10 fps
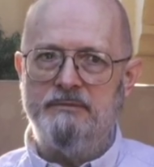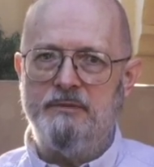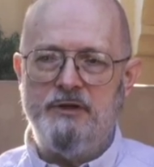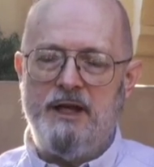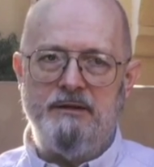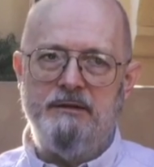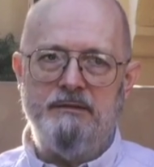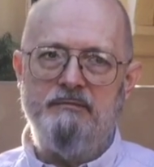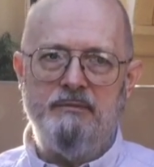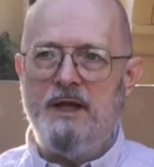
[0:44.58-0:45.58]
No,
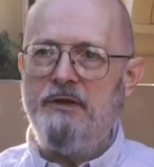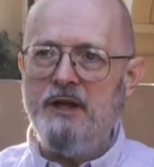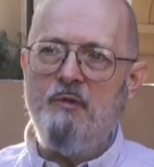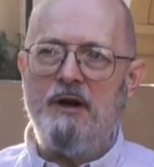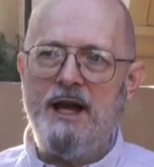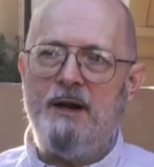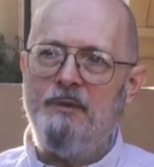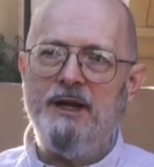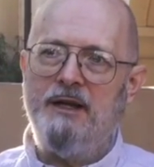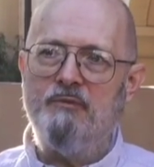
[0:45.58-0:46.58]
nothing more
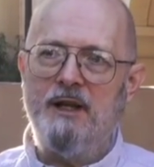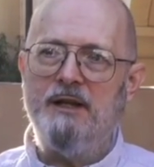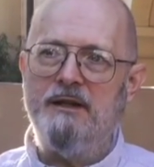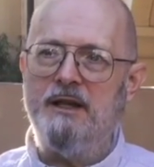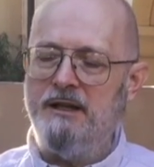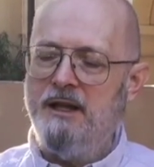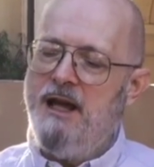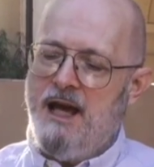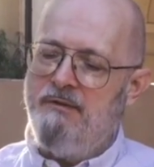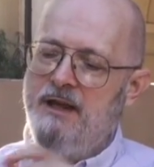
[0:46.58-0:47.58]
complicated, really, than
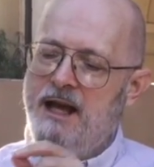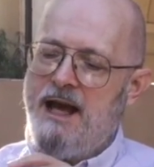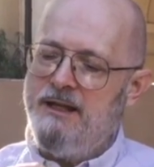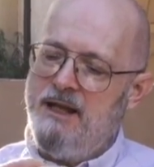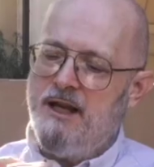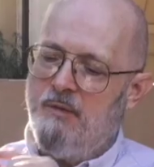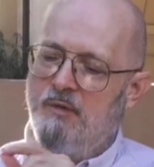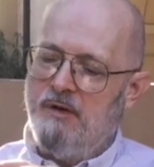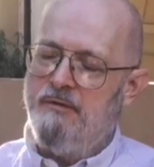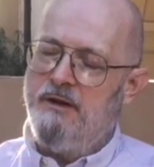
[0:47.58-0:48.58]
having the ID
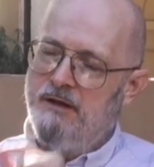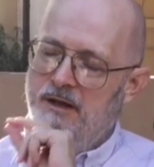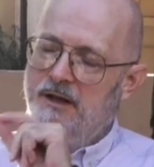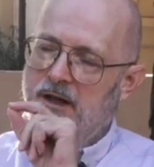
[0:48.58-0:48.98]
number of the,